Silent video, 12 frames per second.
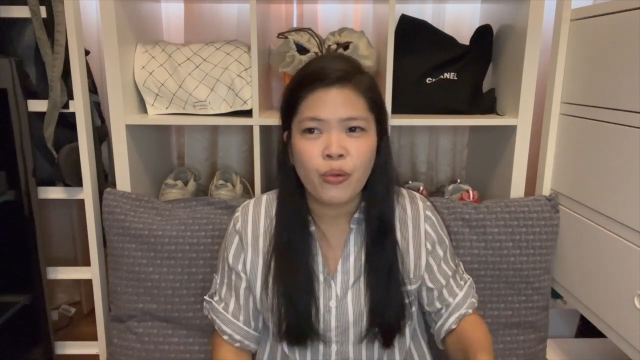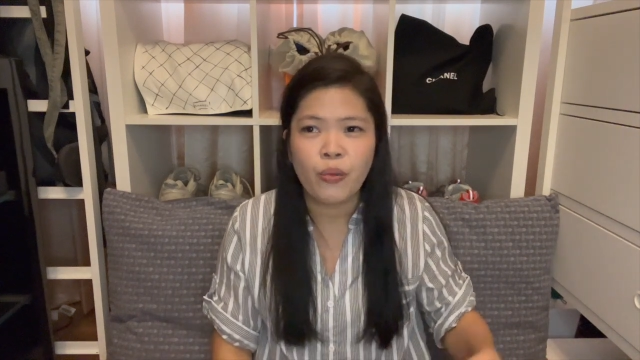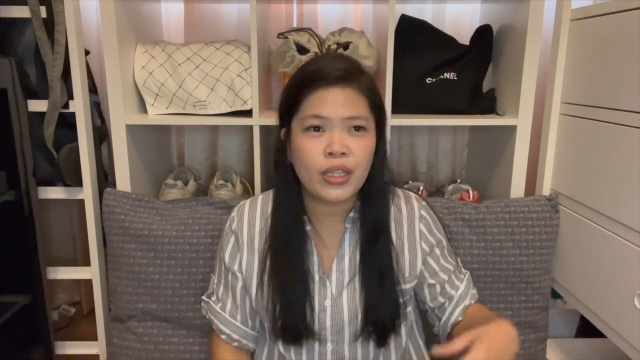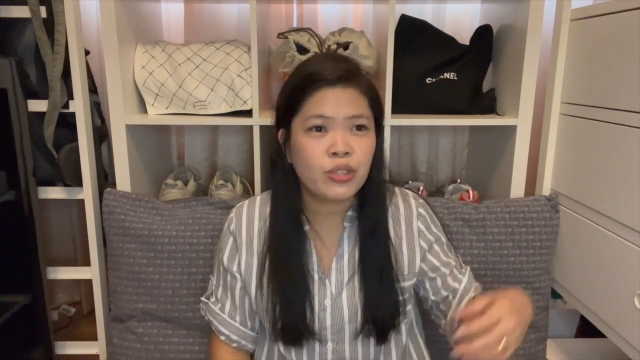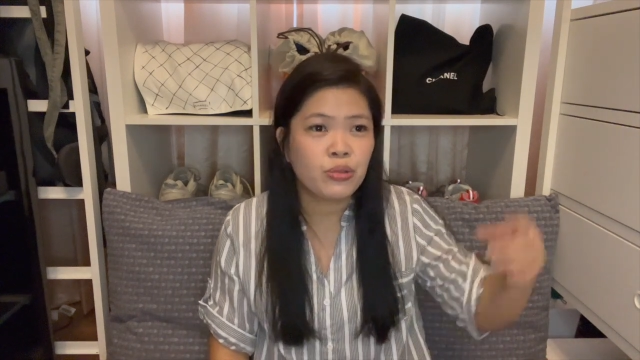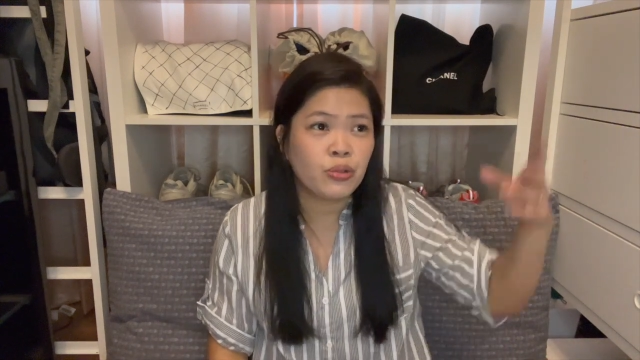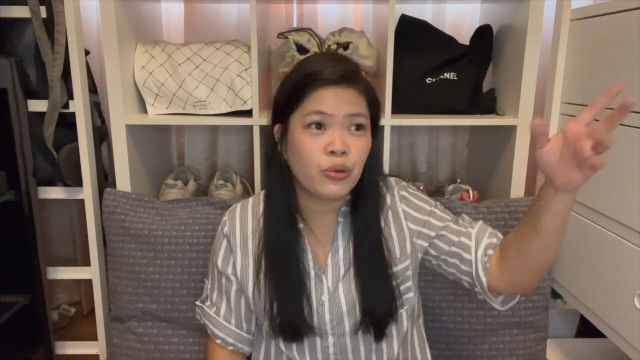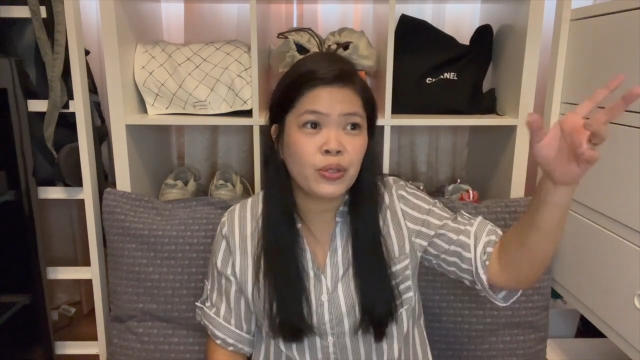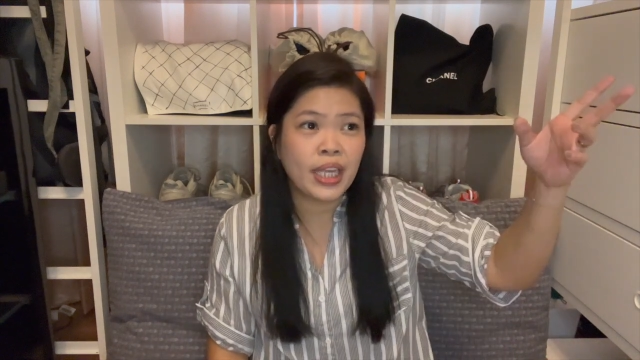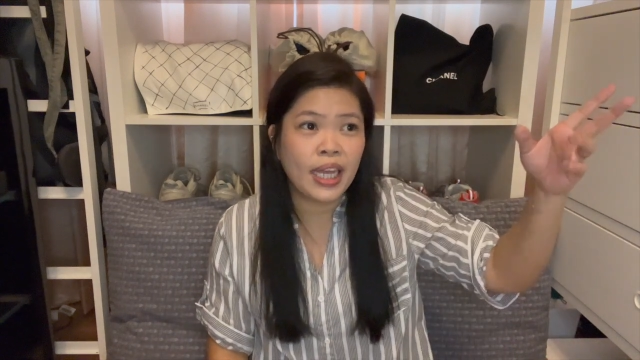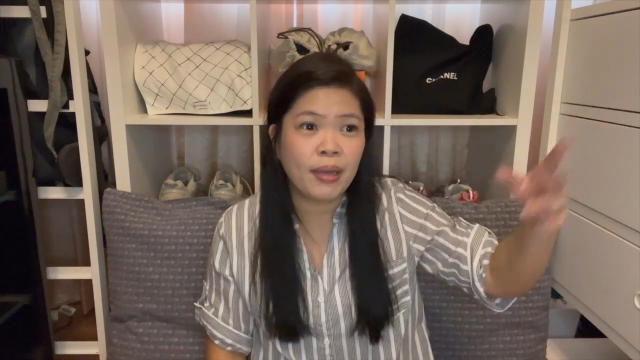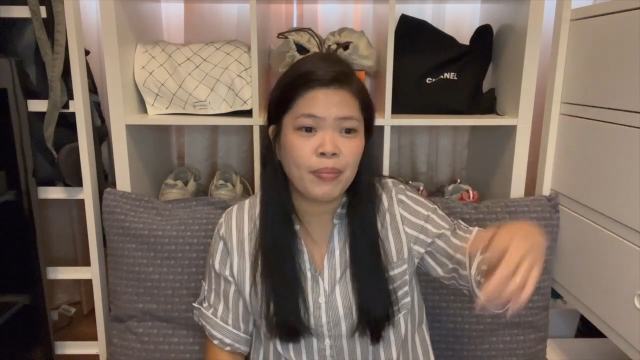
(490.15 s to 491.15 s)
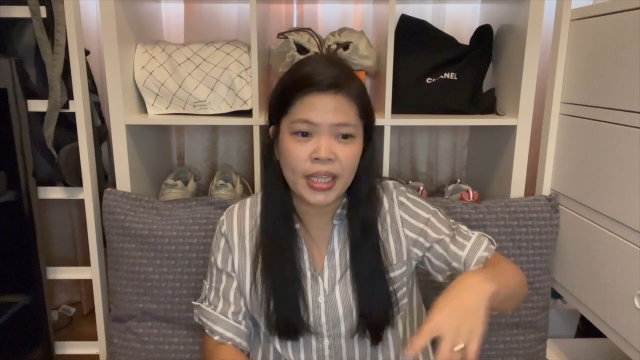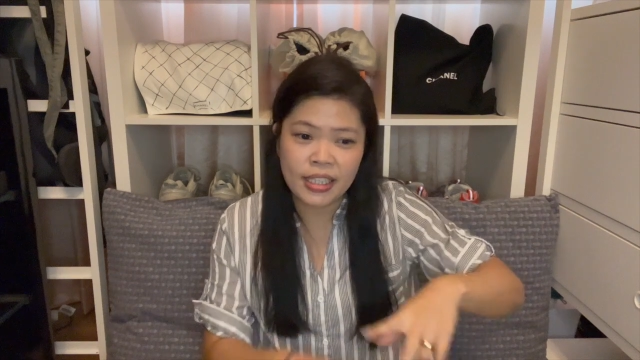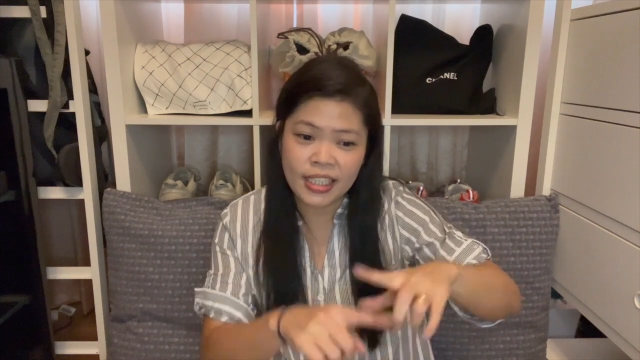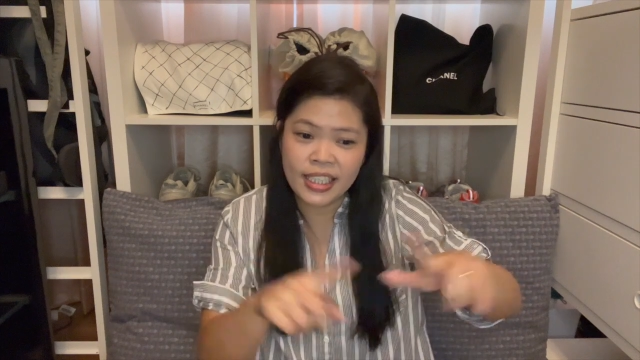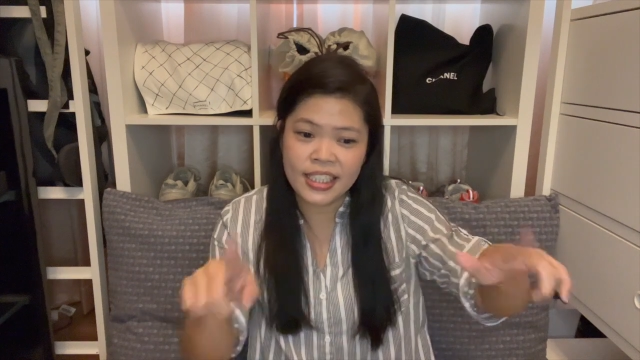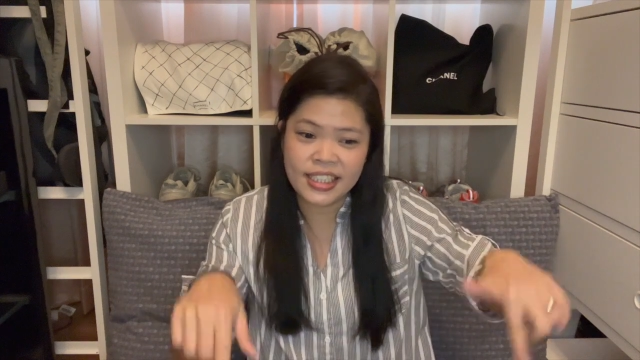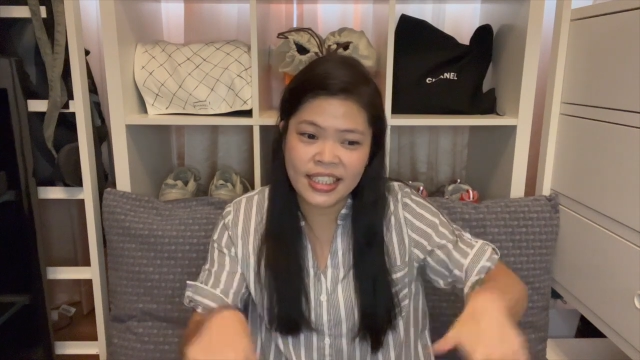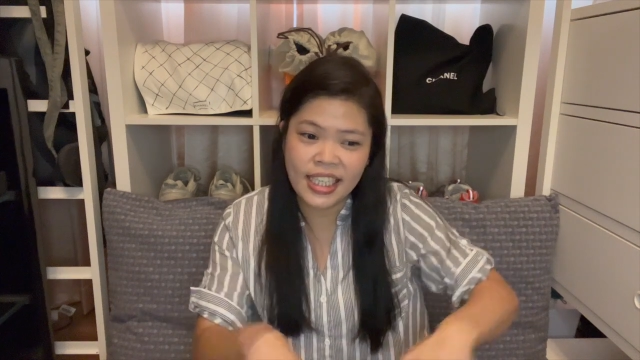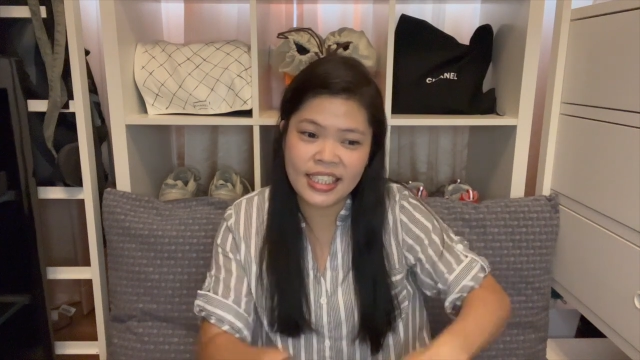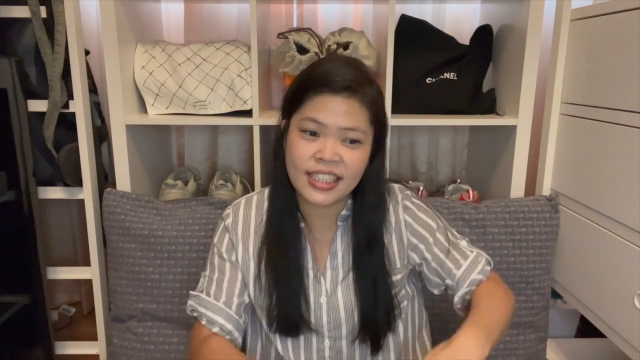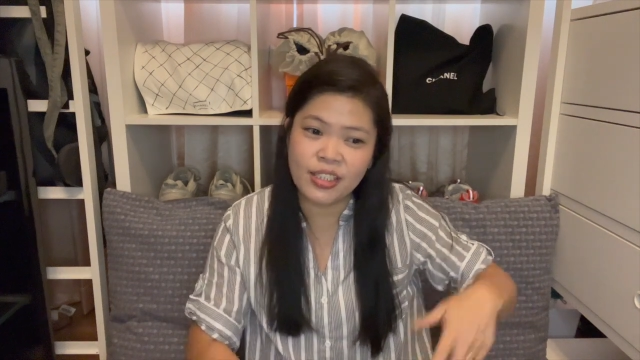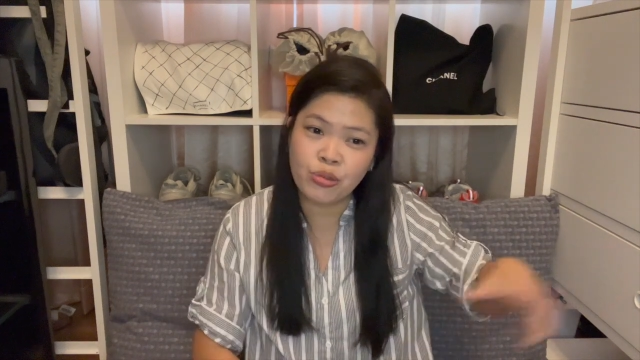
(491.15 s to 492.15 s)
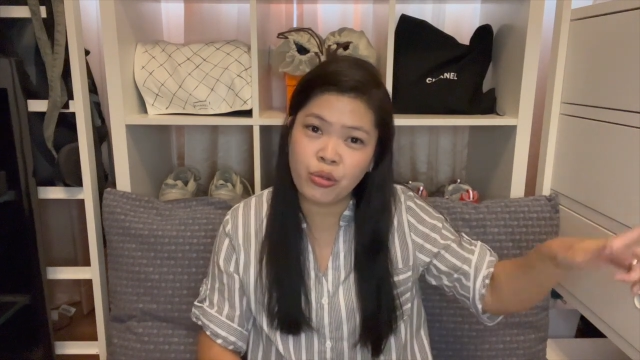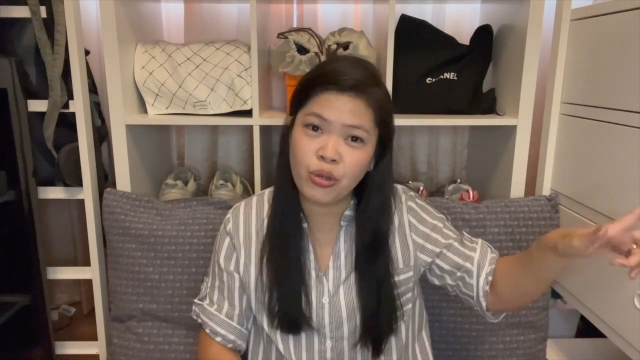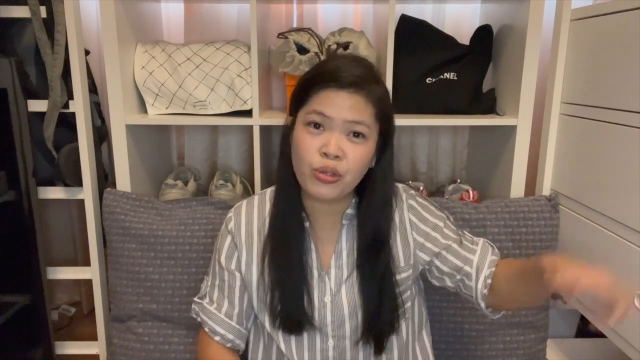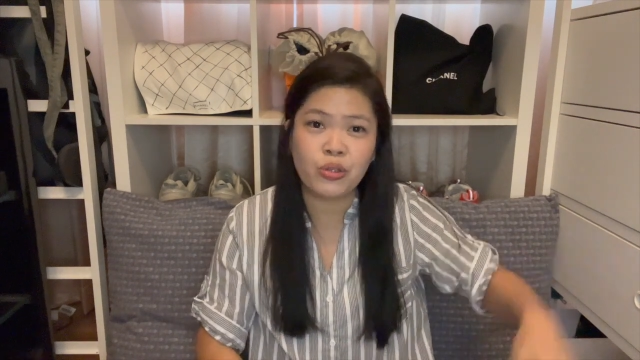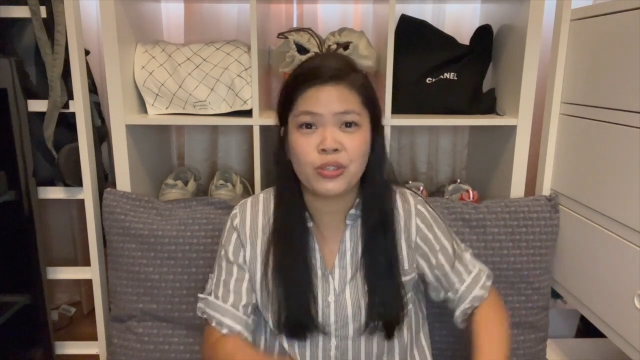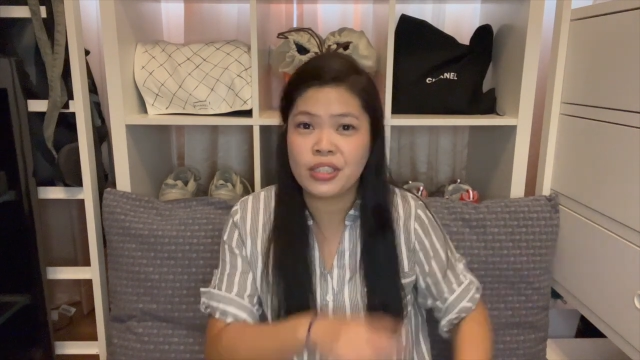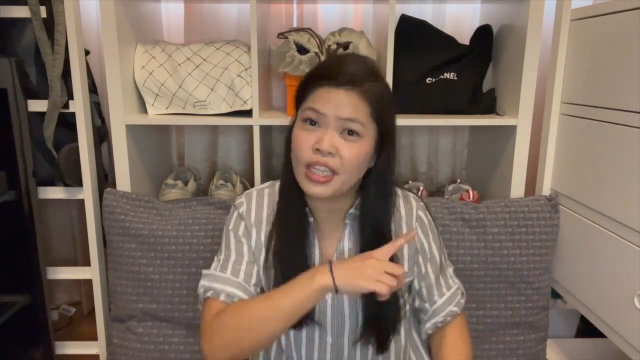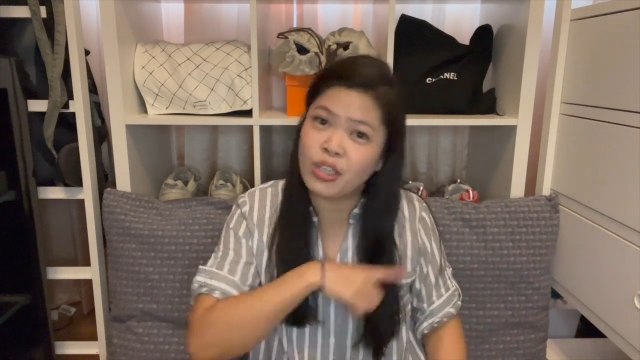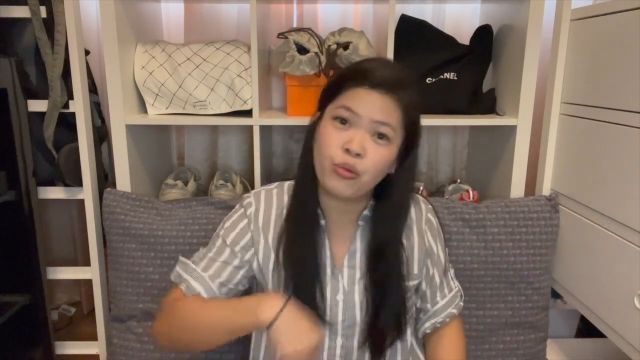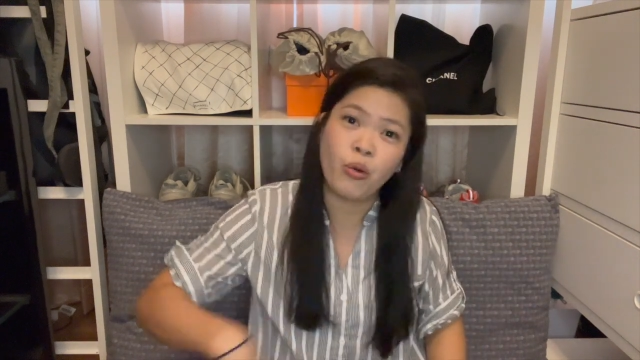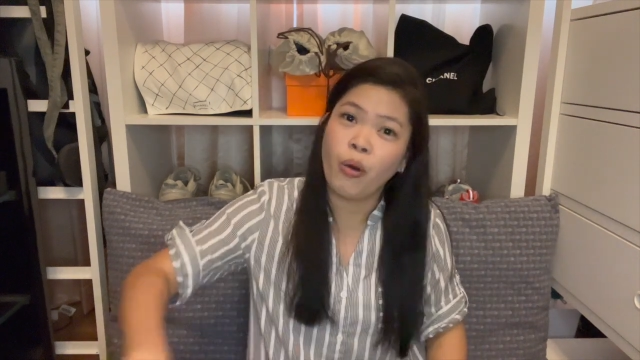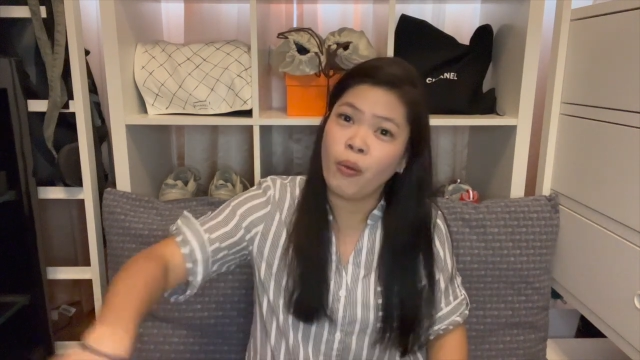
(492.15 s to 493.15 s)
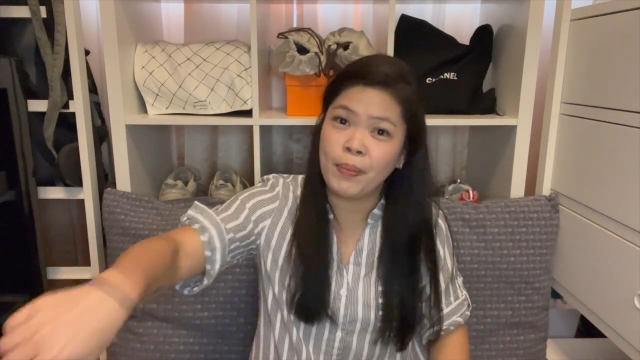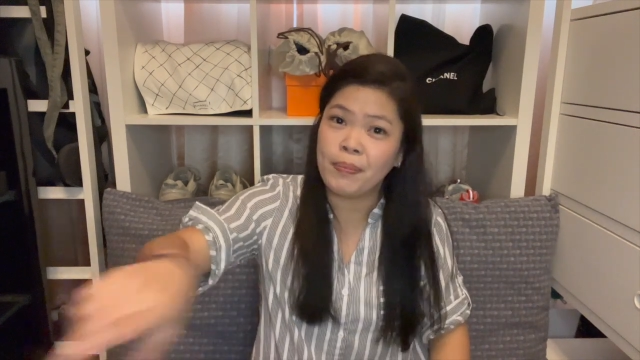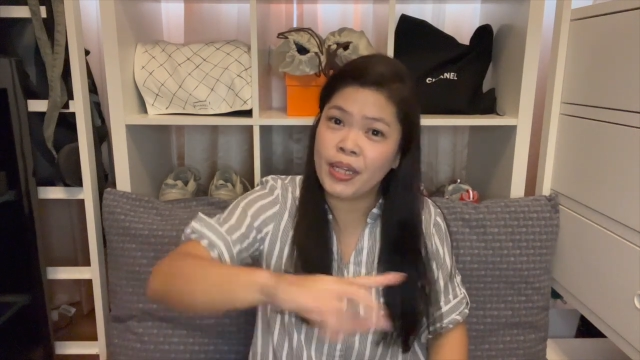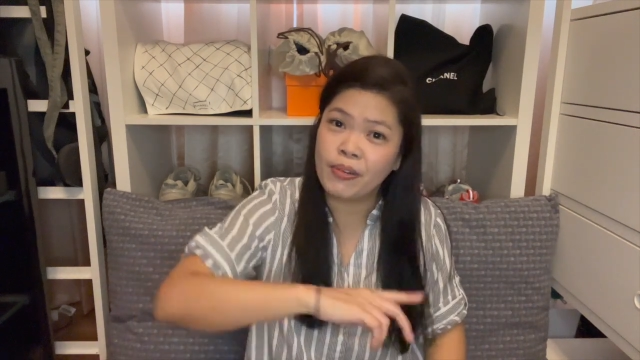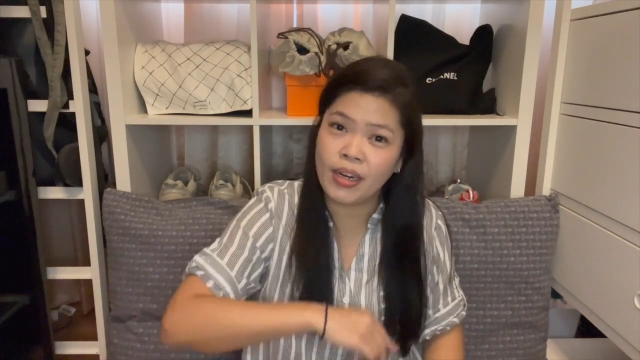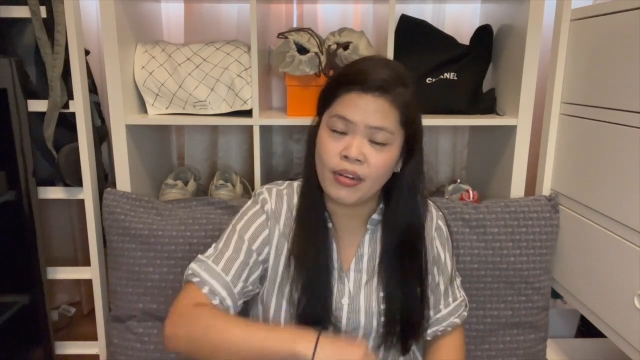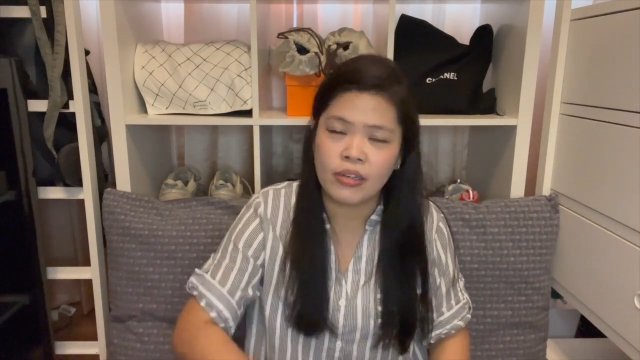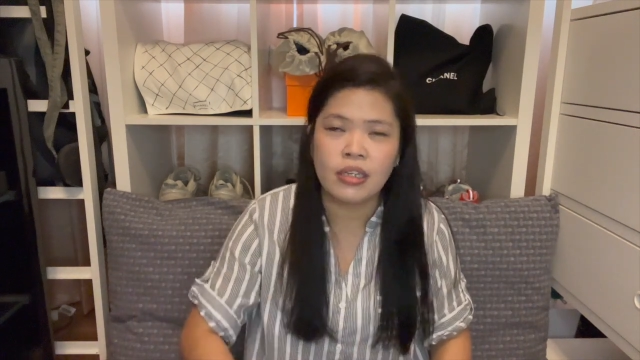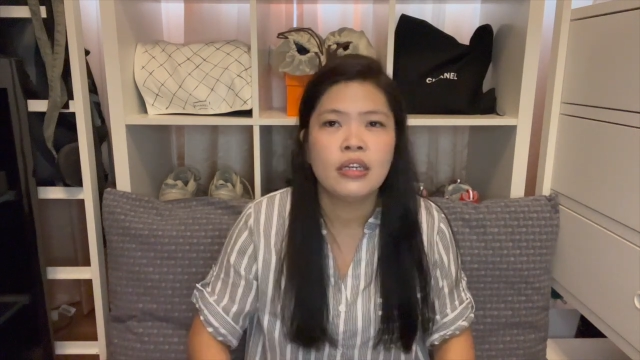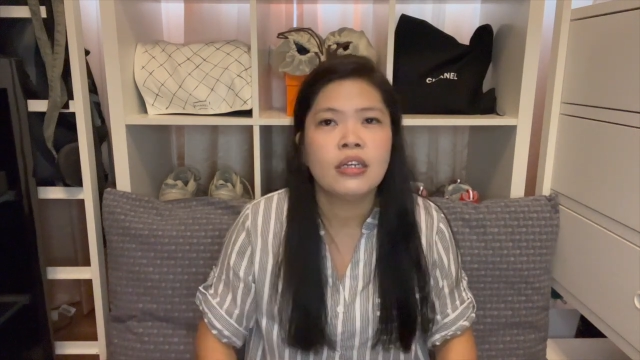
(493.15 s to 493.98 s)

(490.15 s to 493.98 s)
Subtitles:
want to go there but here says the road closed, then you walk one big round.